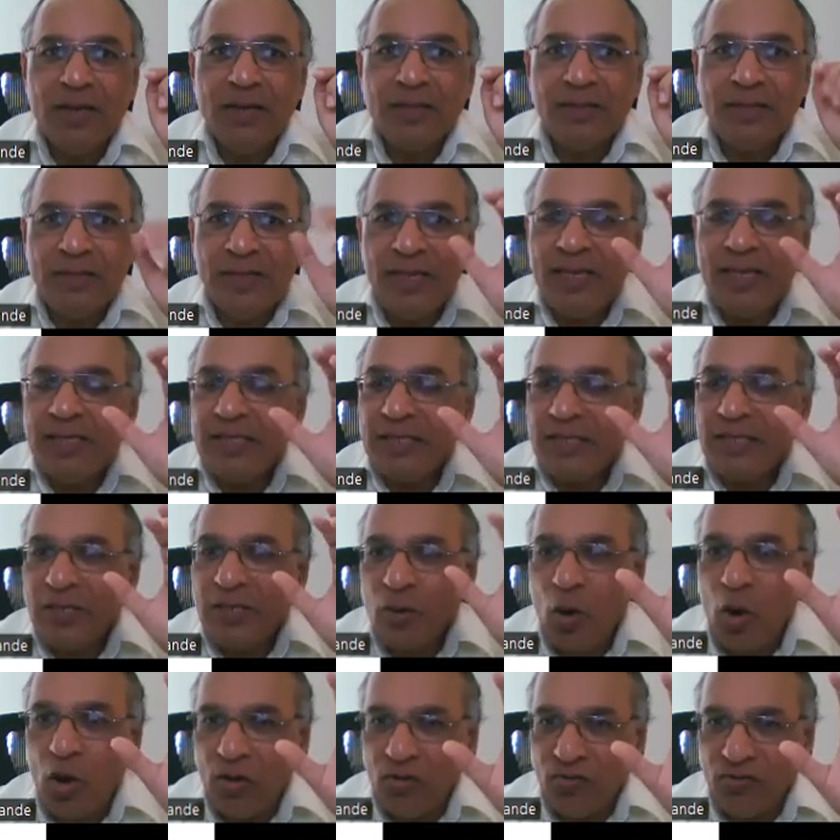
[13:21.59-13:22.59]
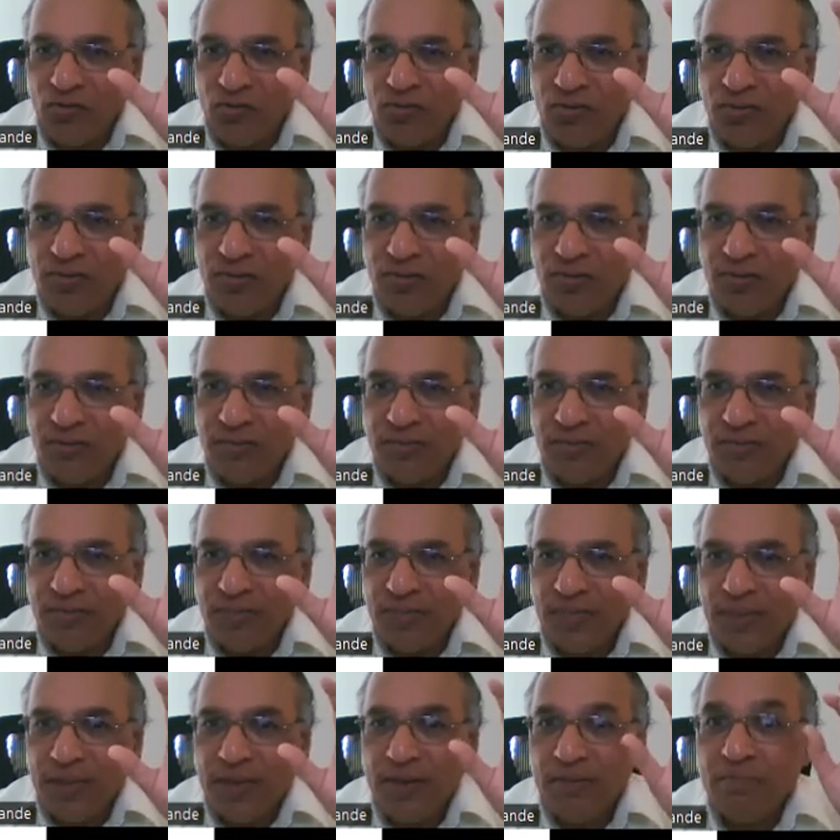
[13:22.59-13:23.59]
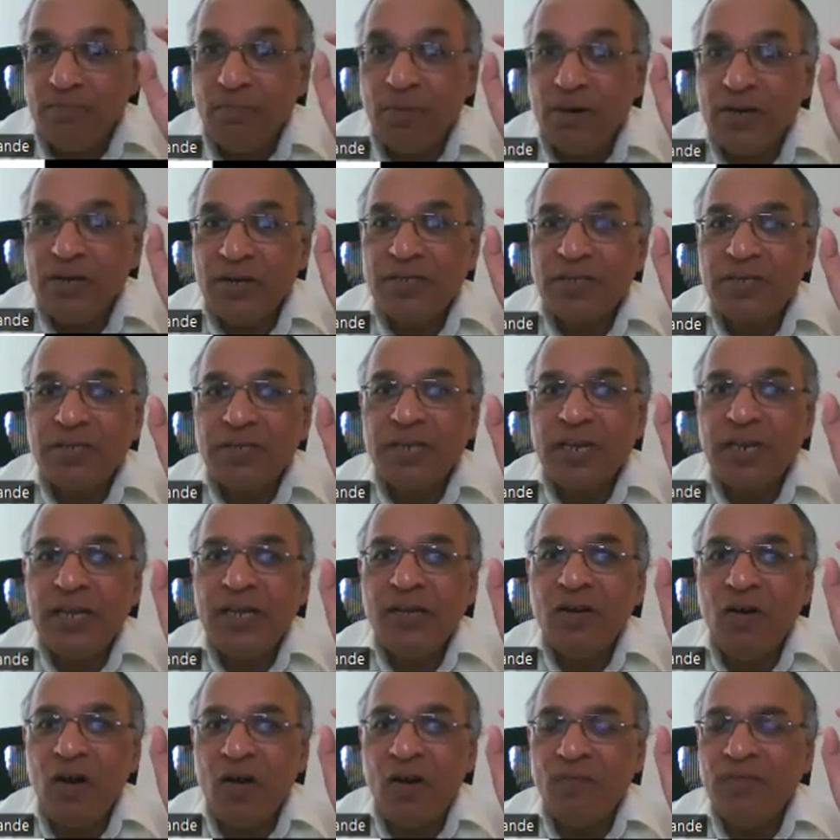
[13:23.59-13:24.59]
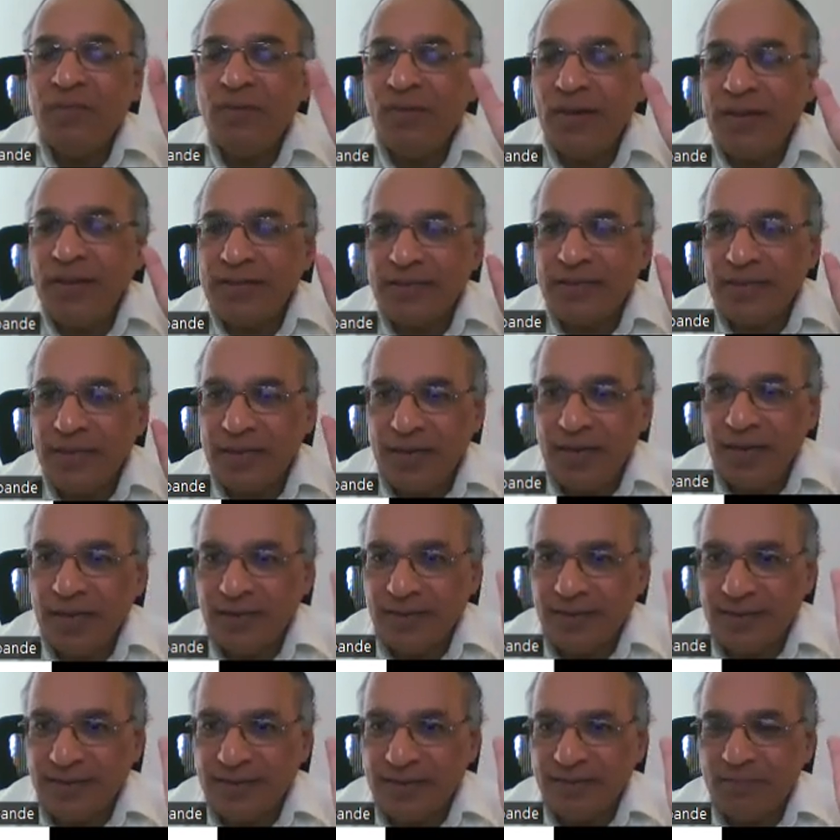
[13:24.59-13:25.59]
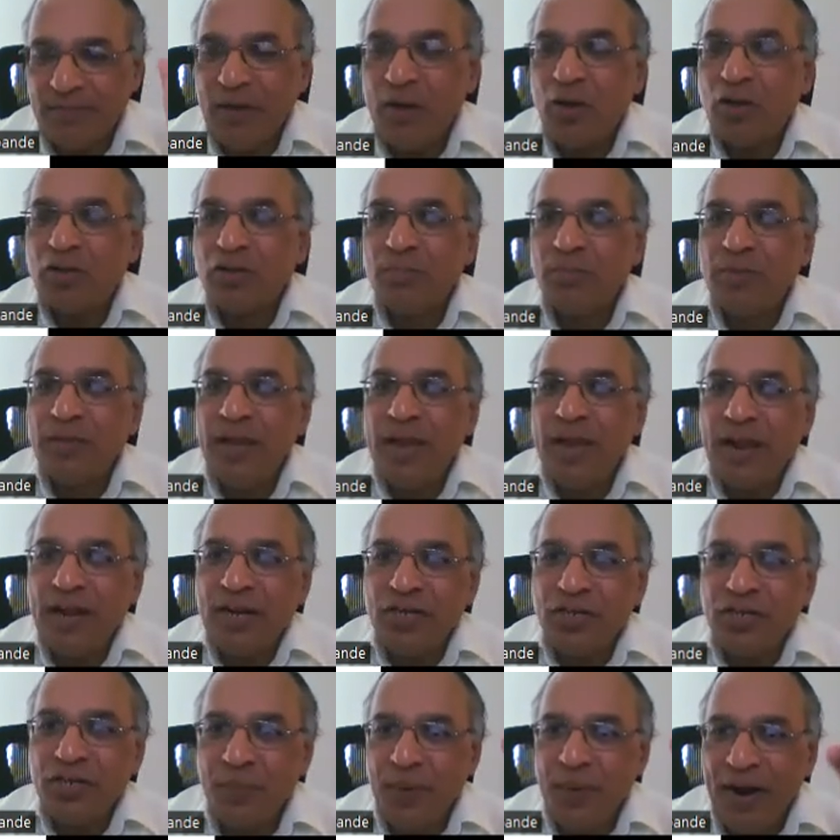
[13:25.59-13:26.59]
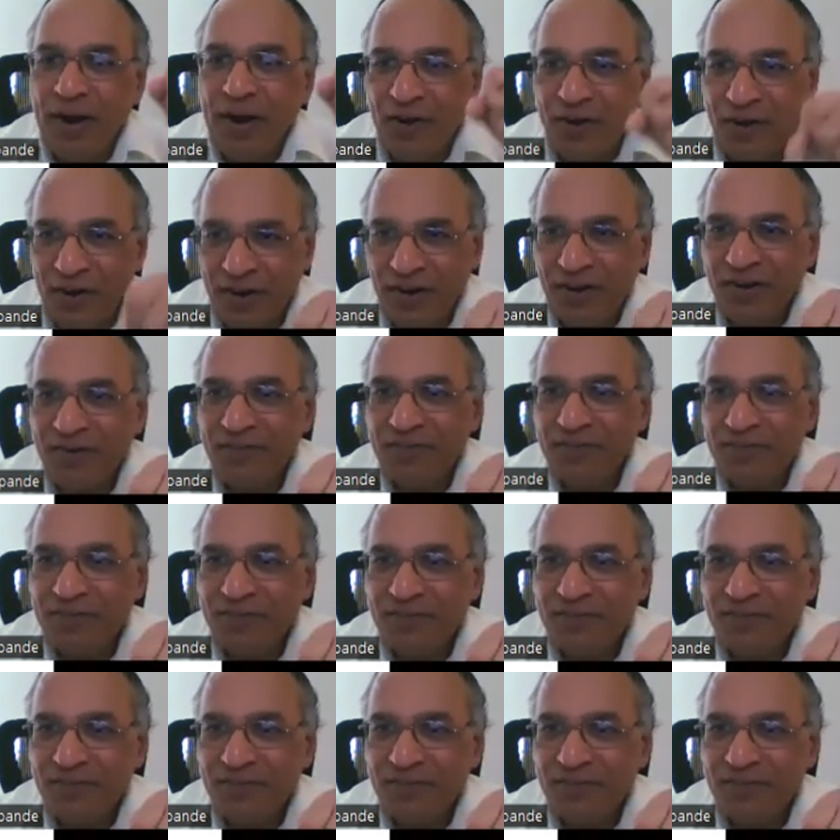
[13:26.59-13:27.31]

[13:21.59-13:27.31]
These cause bursting of the vesicles because of the calcium entry.